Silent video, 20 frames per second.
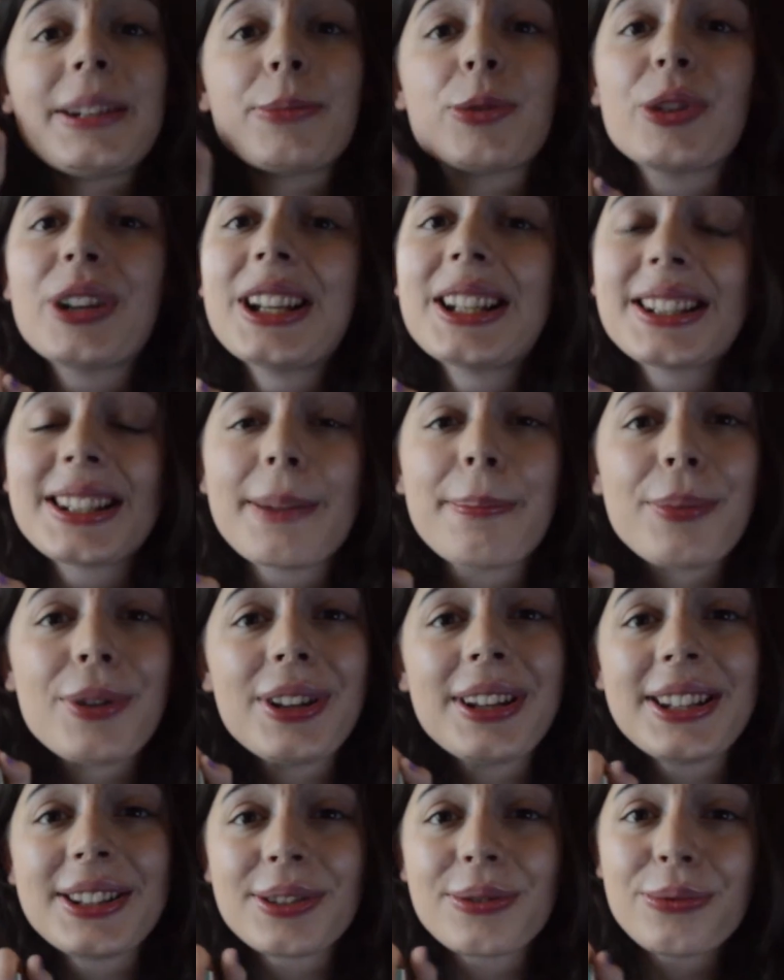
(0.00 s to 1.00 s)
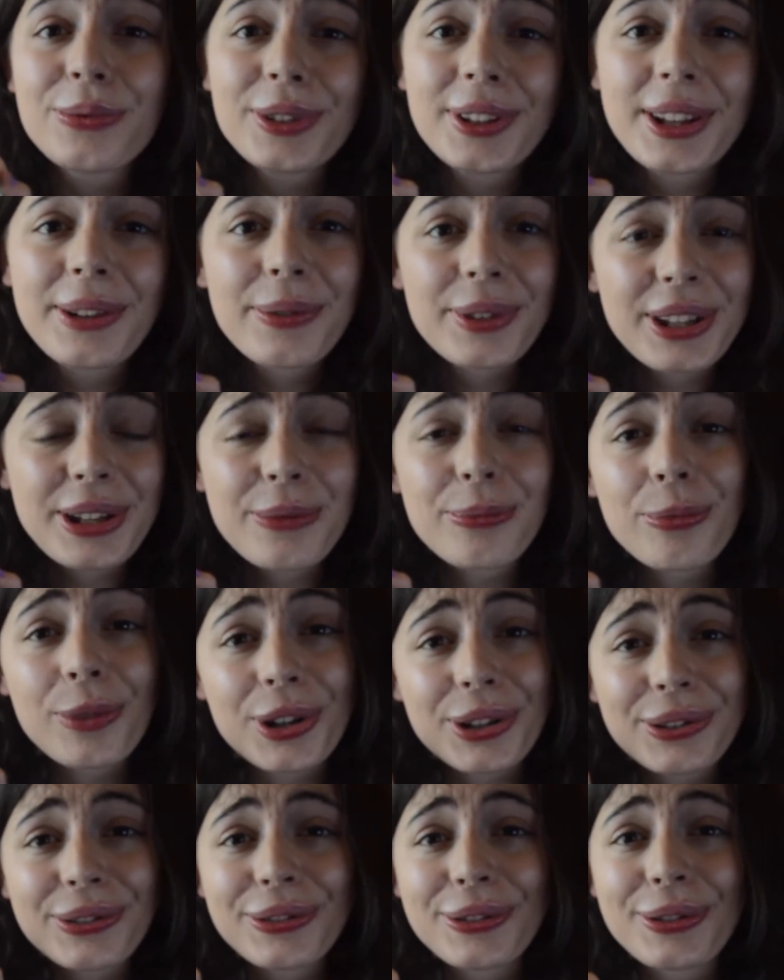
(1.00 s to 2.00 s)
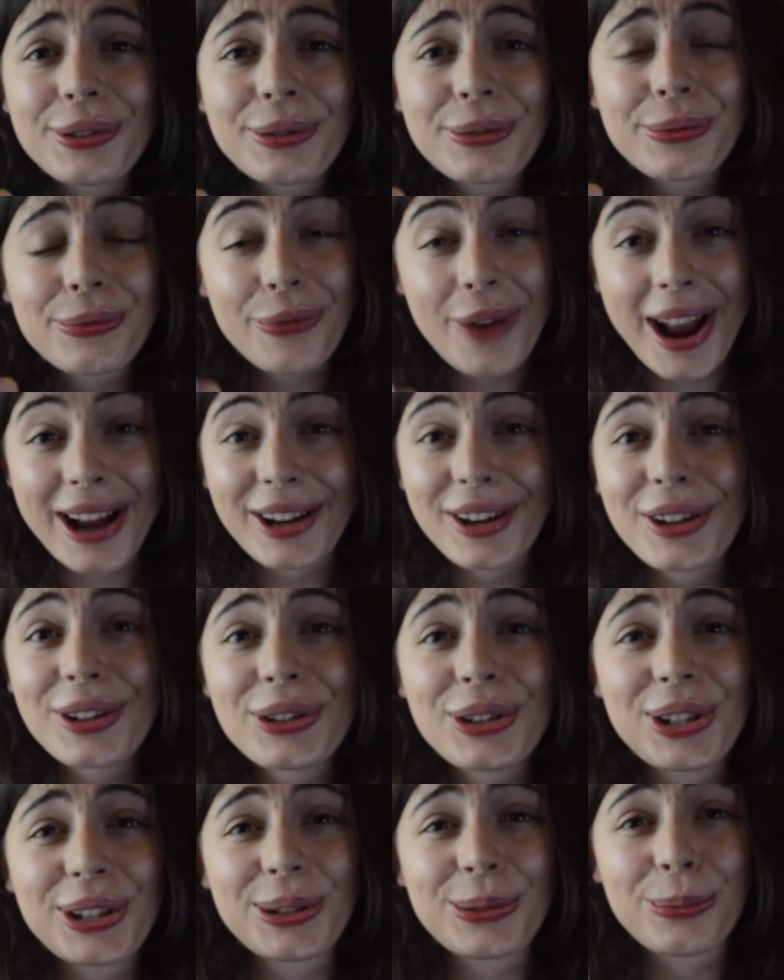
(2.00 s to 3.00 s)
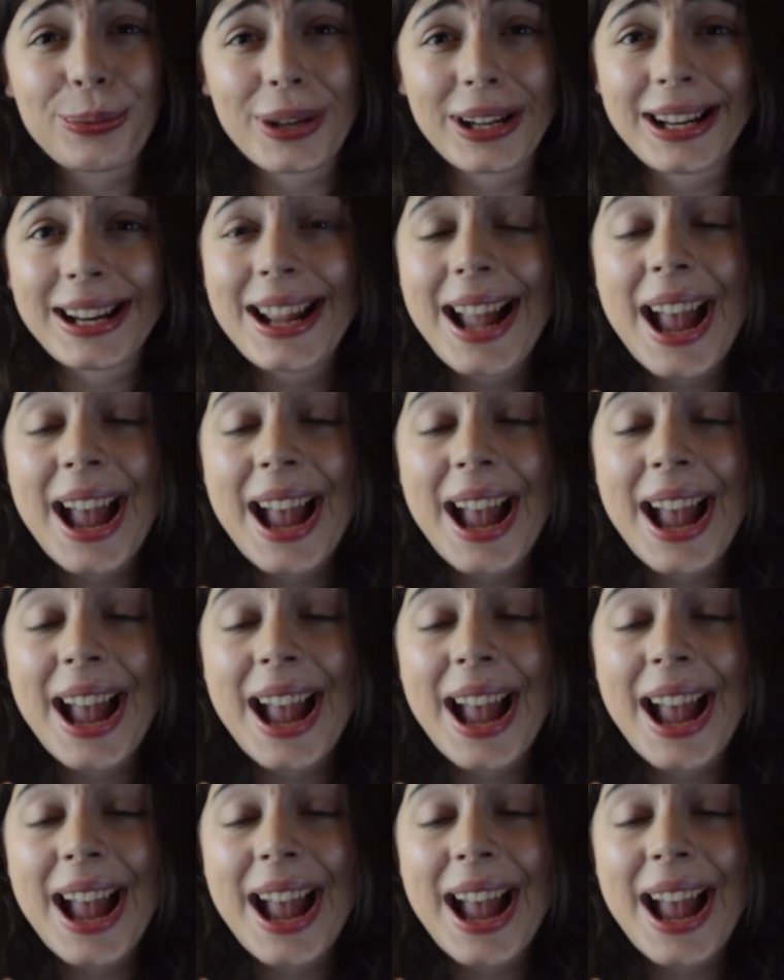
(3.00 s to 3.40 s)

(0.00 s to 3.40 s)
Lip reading: Maria Semple is a really, really wonderful writer. She's witty.